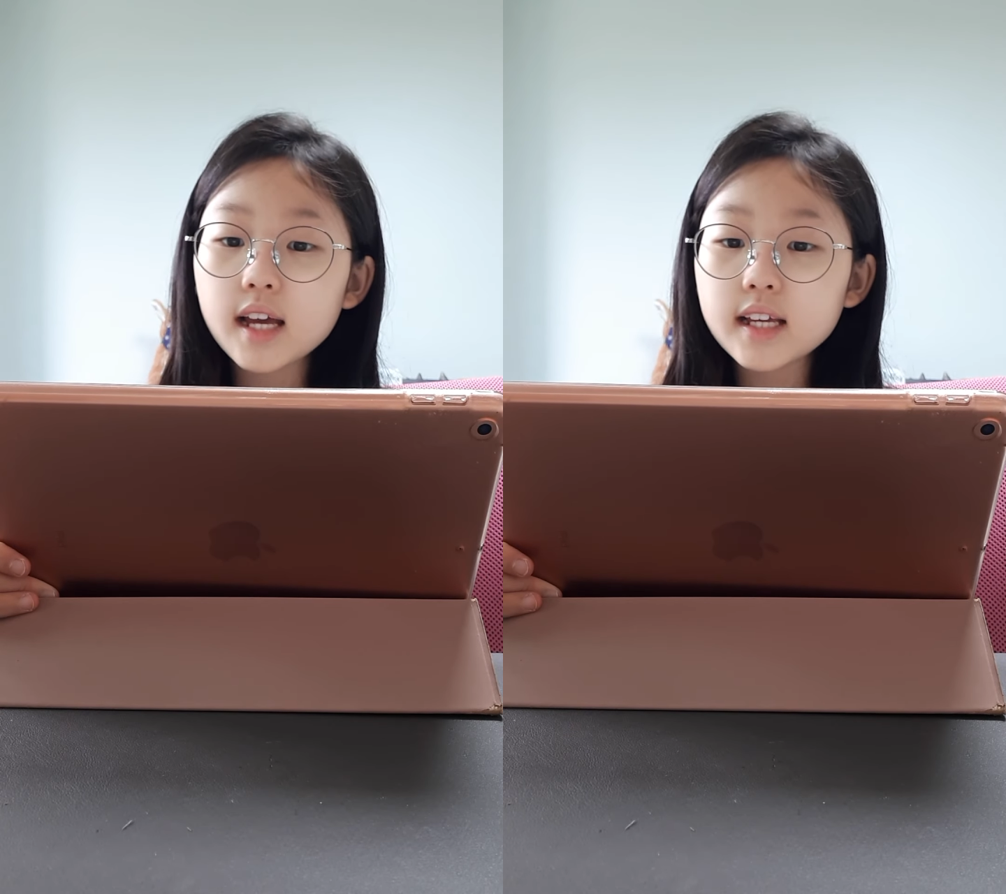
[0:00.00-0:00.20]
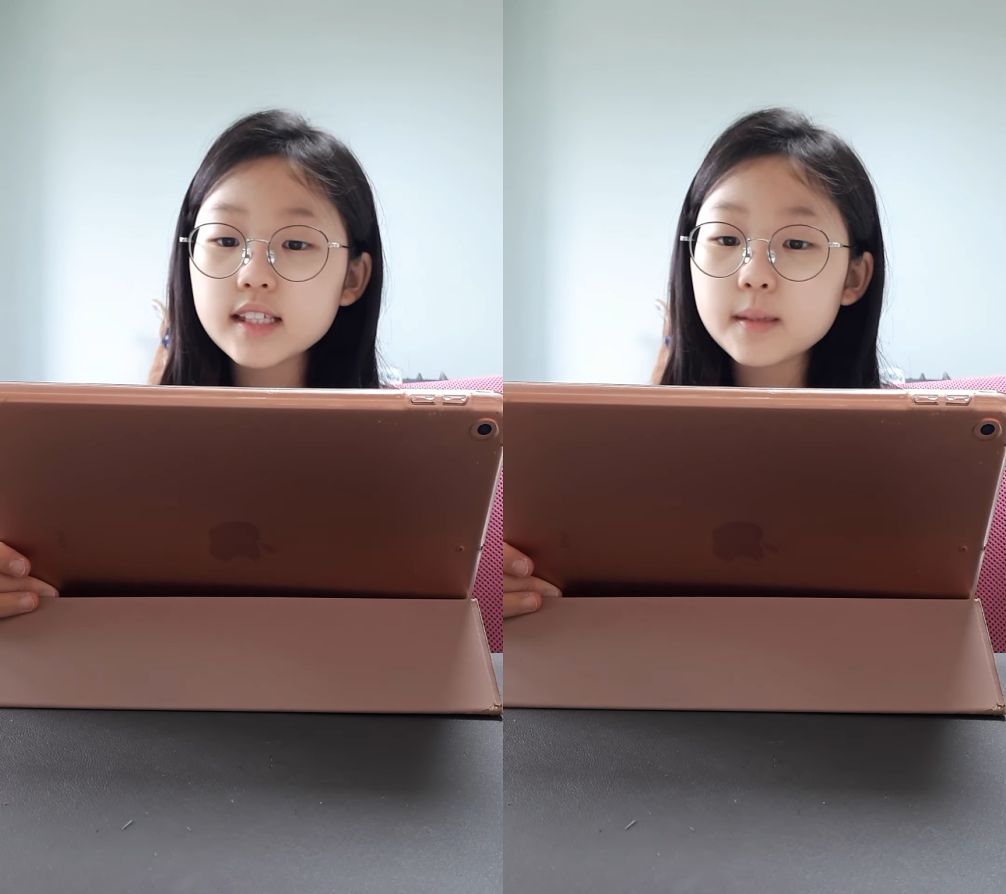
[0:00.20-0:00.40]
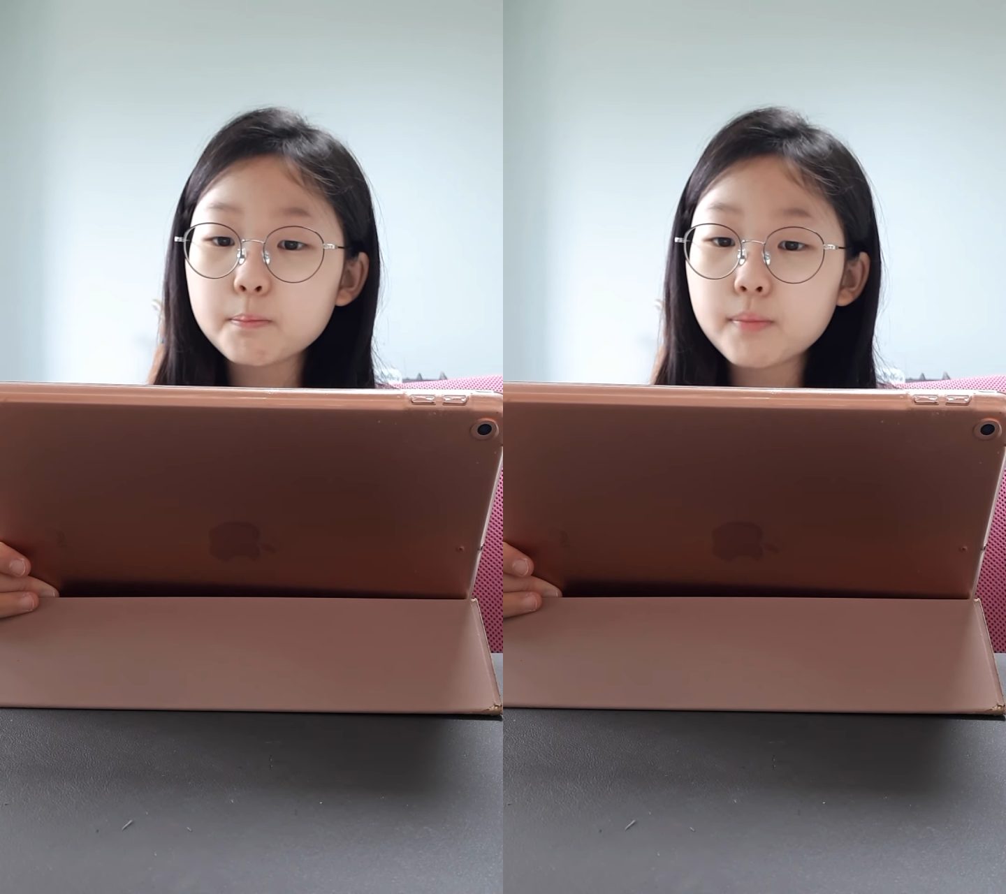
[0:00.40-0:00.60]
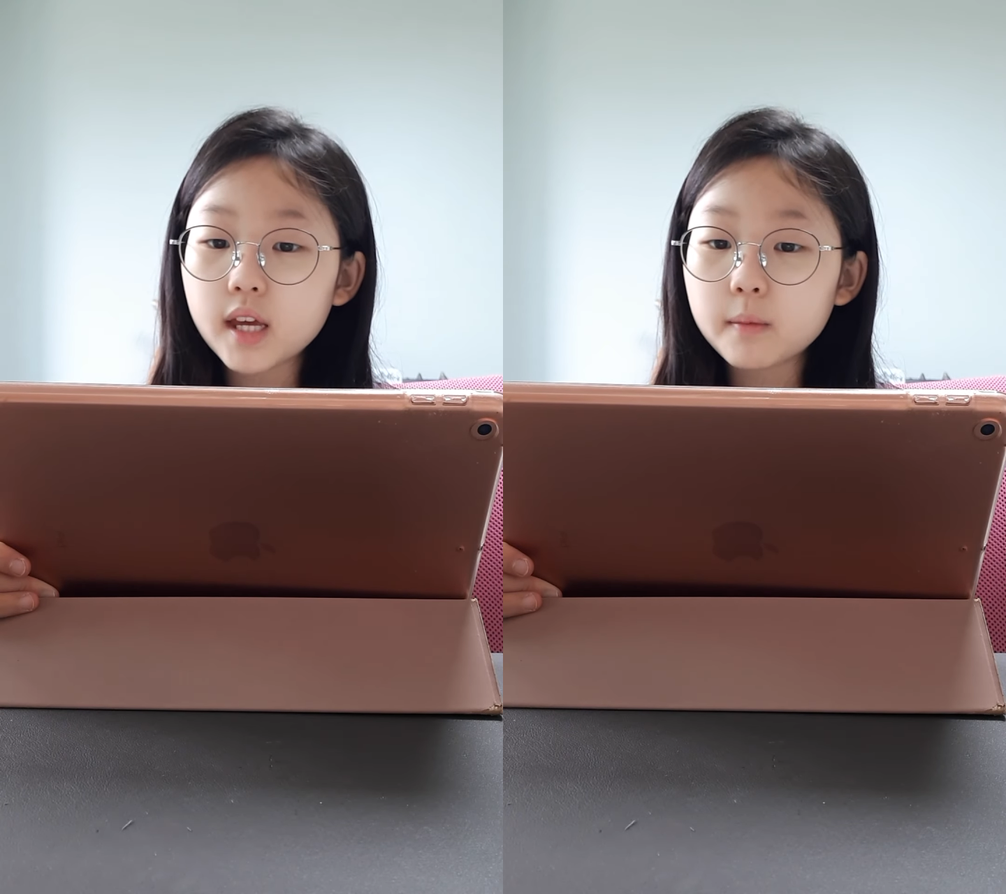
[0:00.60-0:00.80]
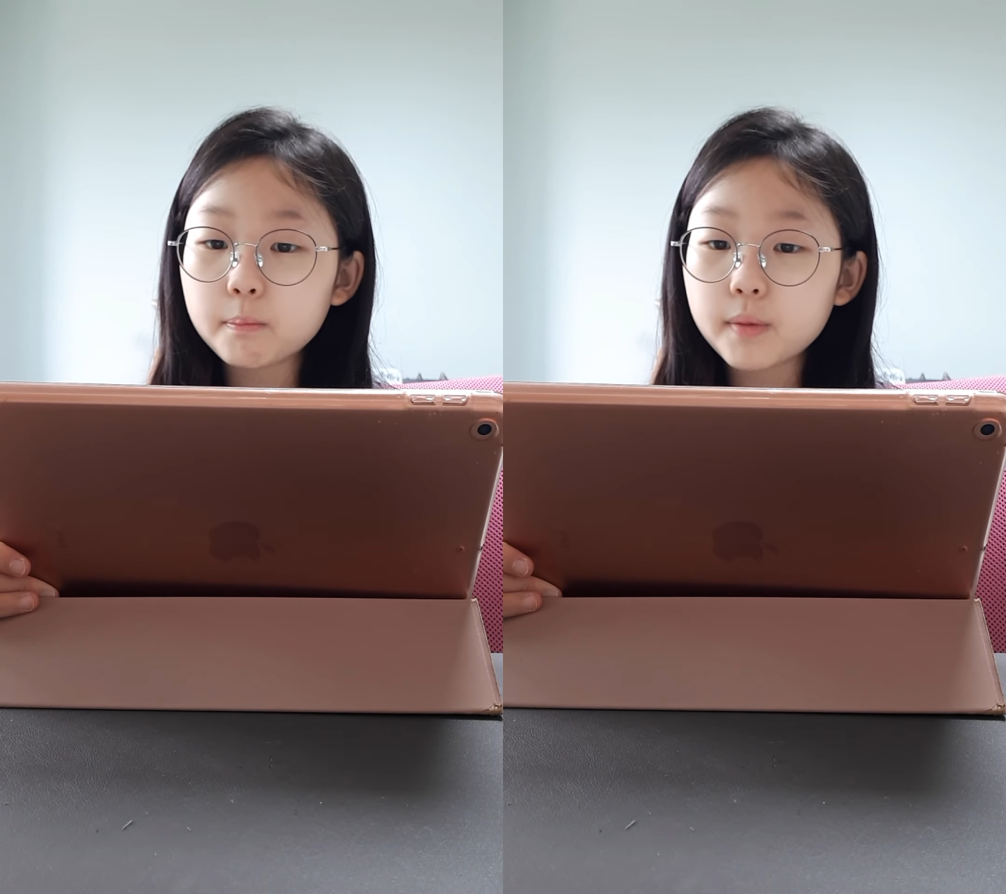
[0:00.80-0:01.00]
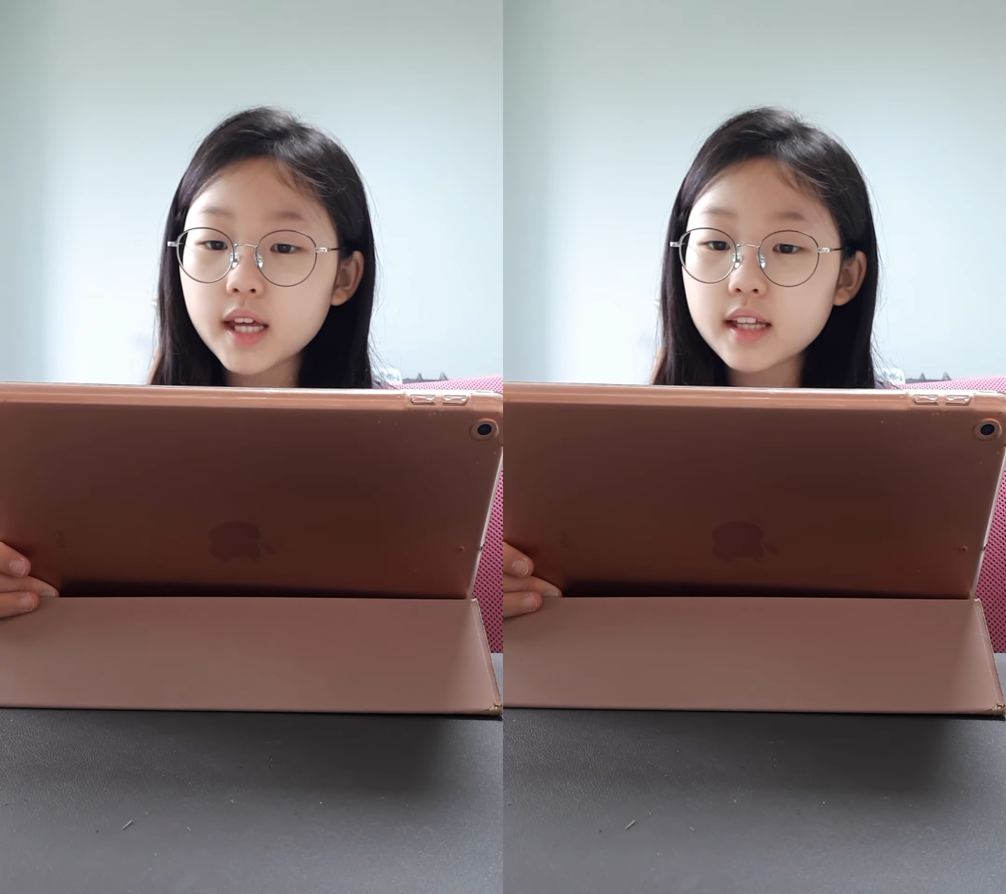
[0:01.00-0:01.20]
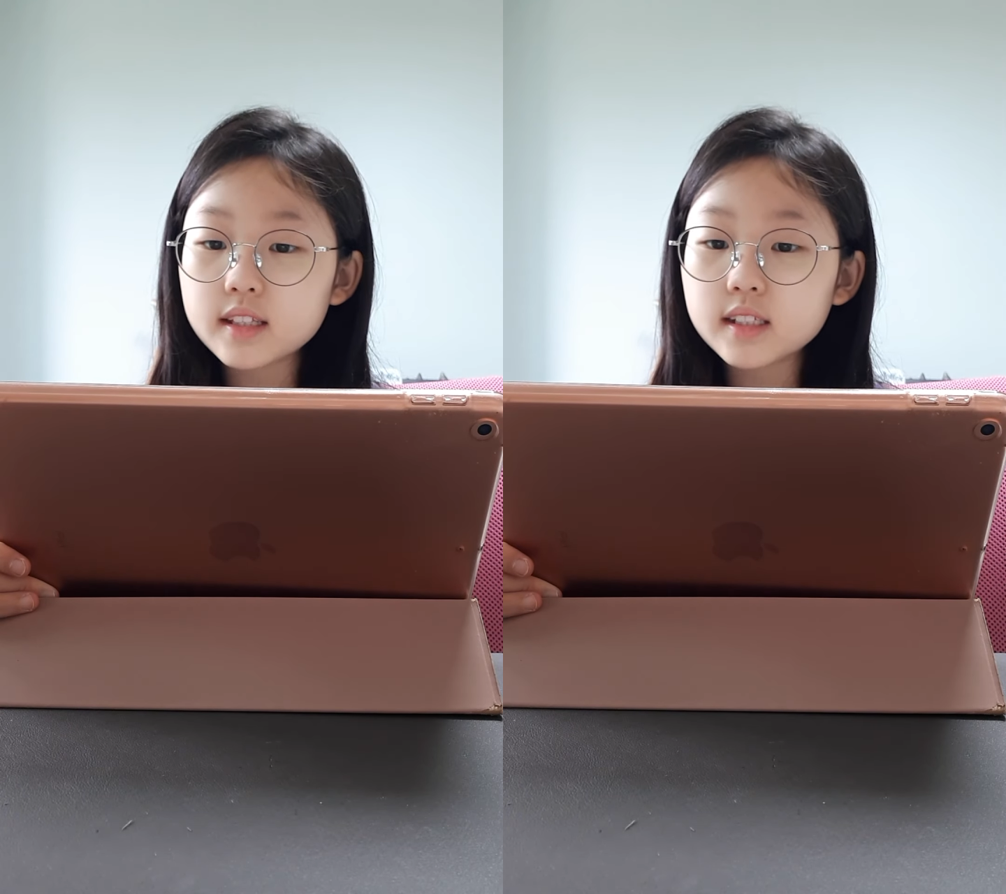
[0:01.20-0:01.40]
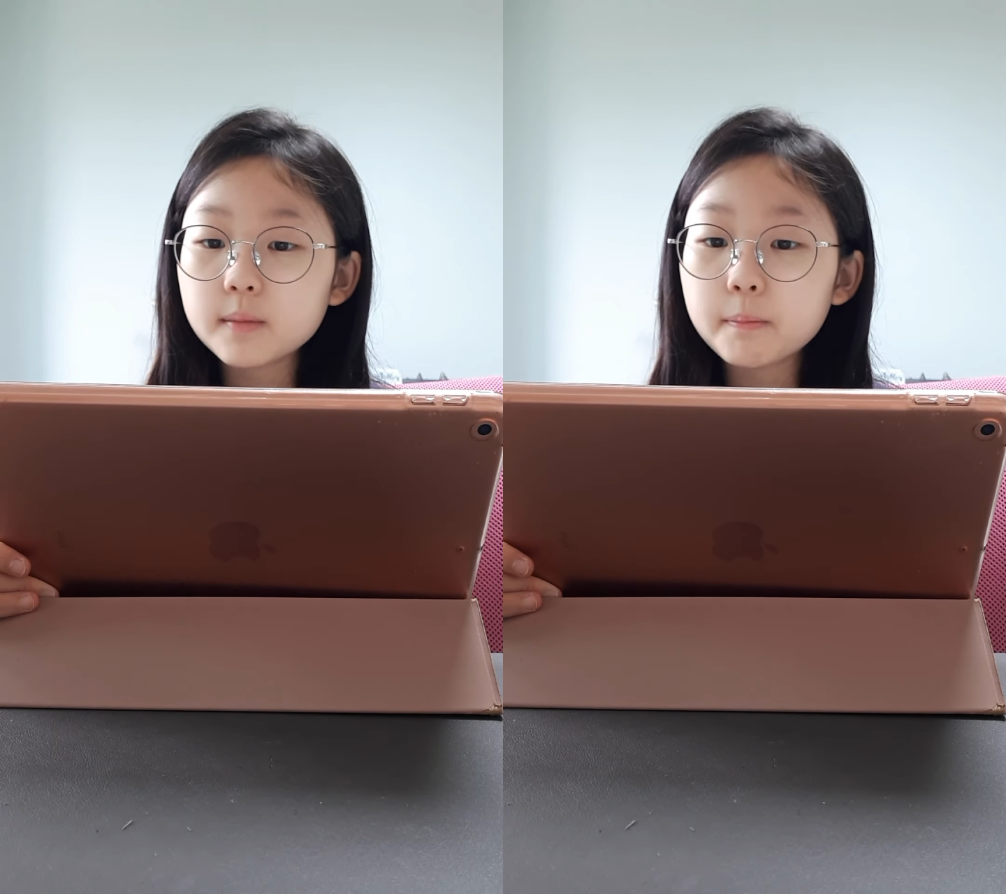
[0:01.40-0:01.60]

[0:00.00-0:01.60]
It's a big bit,